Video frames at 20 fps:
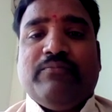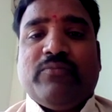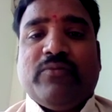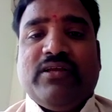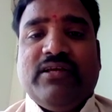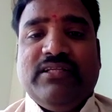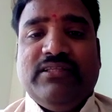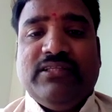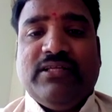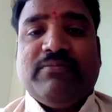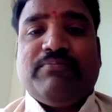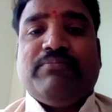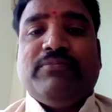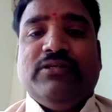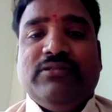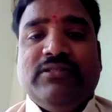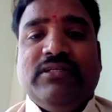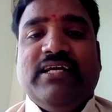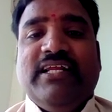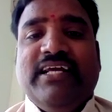in
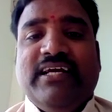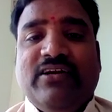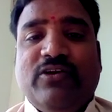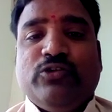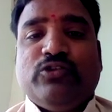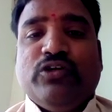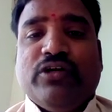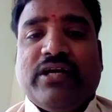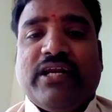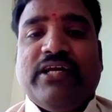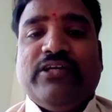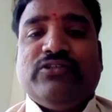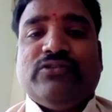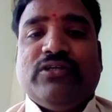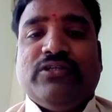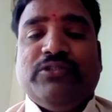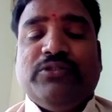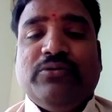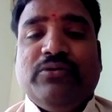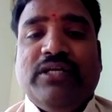English
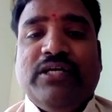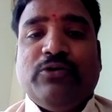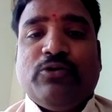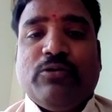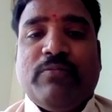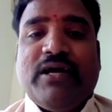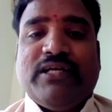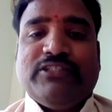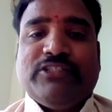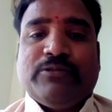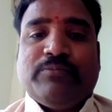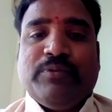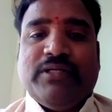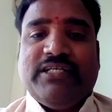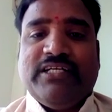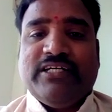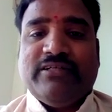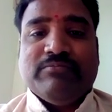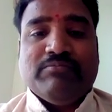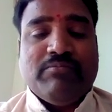literature during Romantic
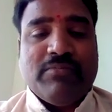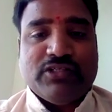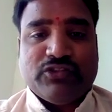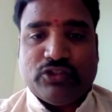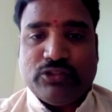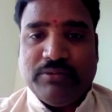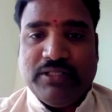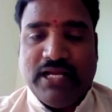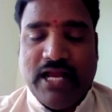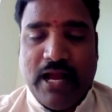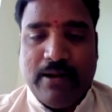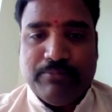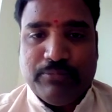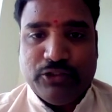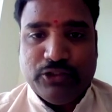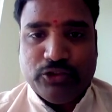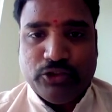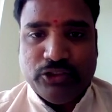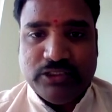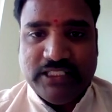period must be
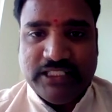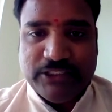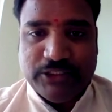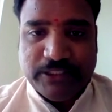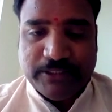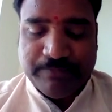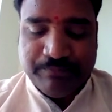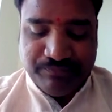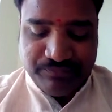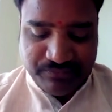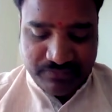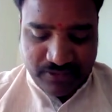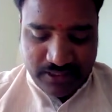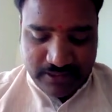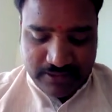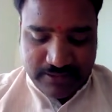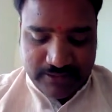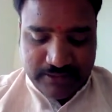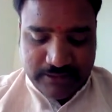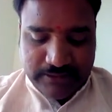appreciated.
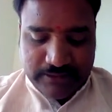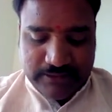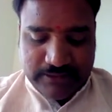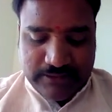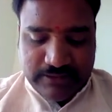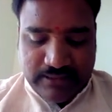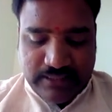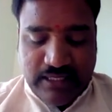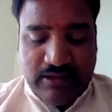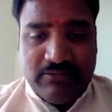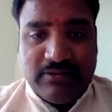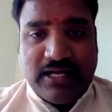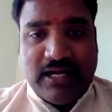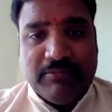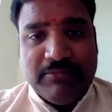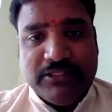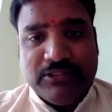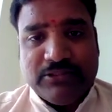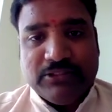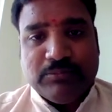Now,
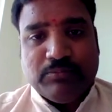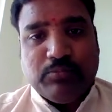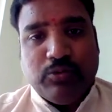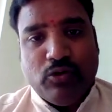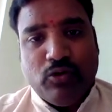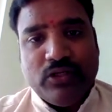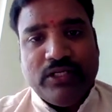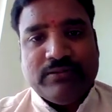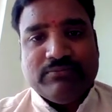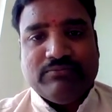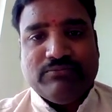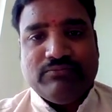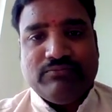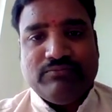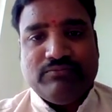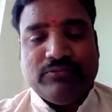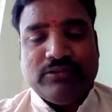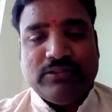coming to the poem